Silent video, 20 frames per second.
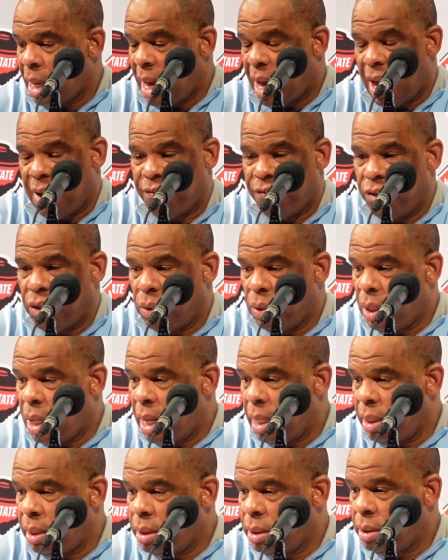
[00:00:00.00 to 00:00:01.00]
I feel
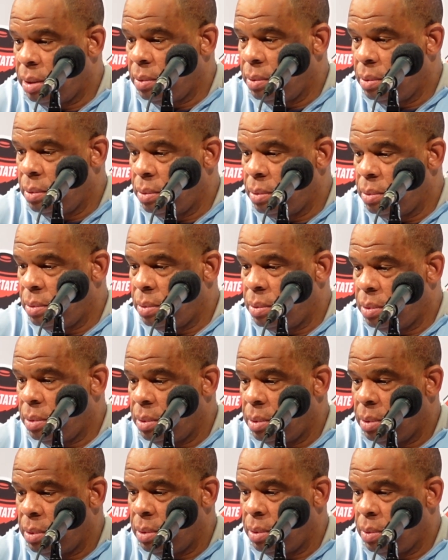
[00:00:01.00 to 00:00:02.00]
like
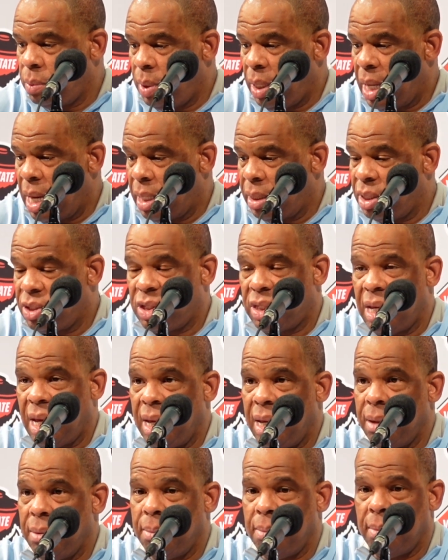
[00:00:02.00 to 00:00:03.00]
we had the
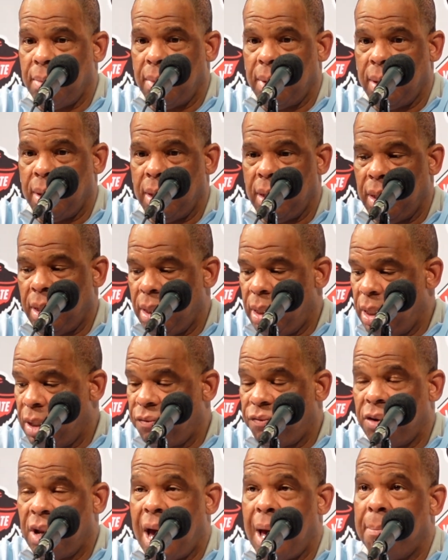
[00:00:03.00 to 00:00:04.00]
same,
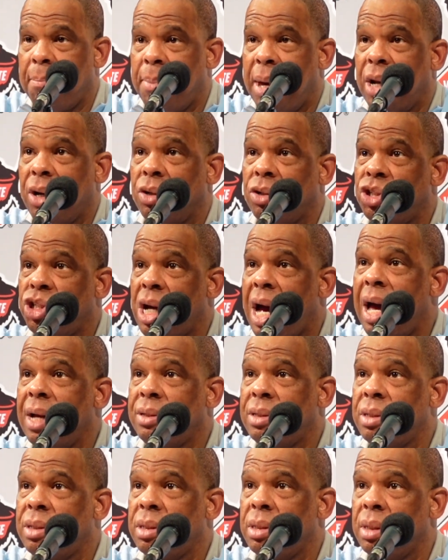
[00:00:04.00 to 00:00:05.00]
if not better,
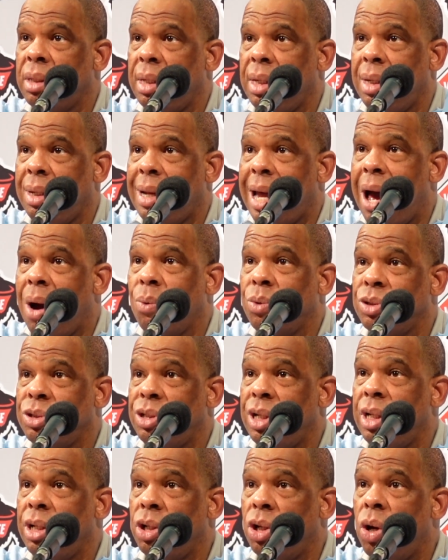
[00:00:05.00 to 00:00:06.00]
shots, and ours
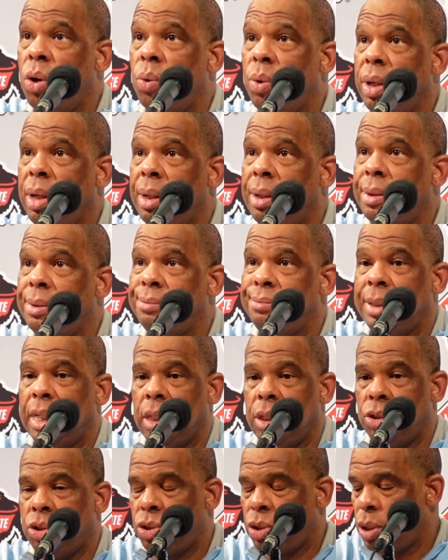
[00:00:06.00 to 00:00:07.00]
didn't go in.
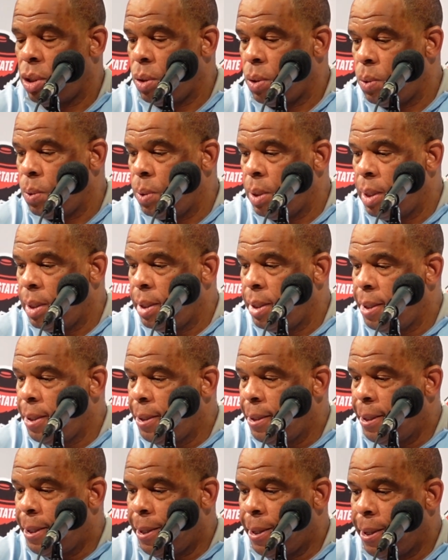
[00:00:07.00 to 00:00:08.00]
And so,
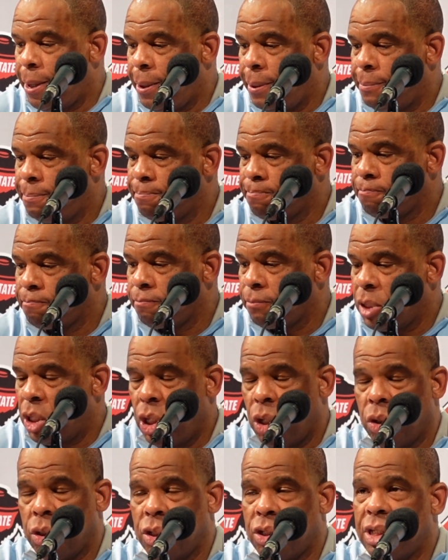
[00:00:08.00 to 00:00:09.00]
um,
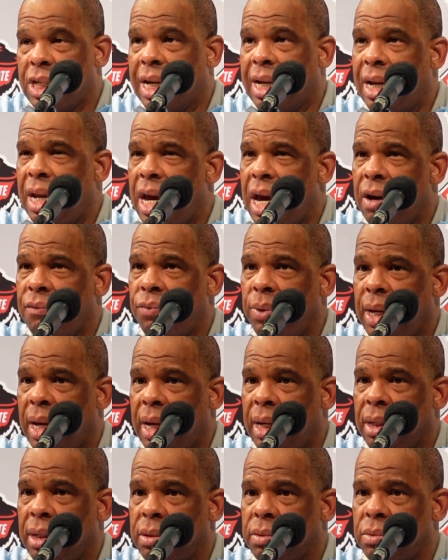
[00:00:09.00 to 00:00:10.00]
you know, in the second half, we
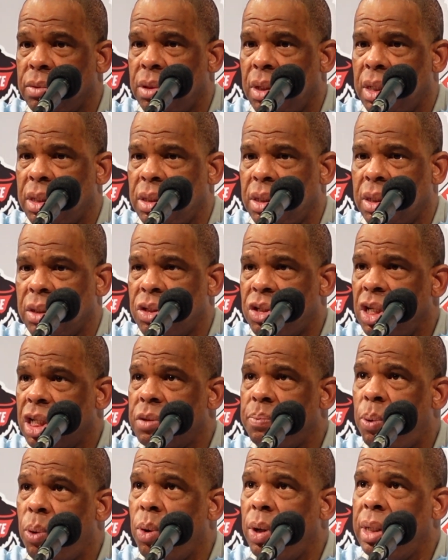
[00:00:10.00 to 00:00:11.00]
had a, I think a
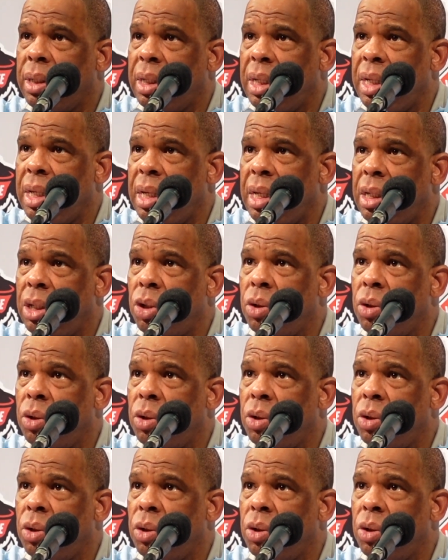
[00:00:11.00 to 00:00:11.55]
six point lead, a